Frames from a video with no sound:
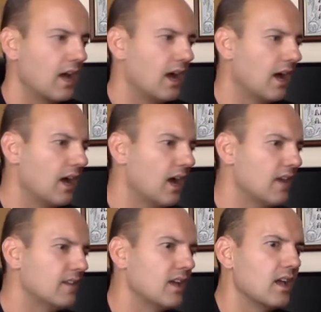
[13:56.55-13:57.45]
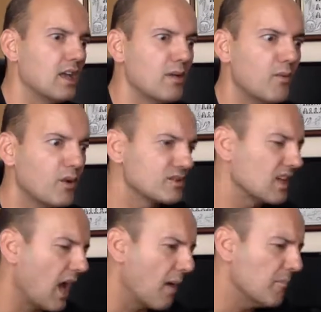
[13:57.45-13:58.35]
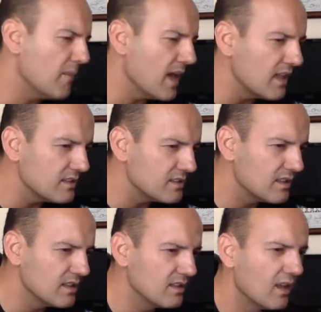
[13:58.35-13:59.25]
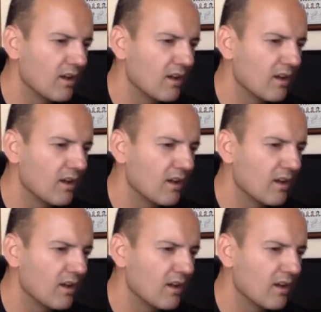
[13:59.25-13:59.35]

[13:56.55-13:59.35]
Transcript: and it was amazing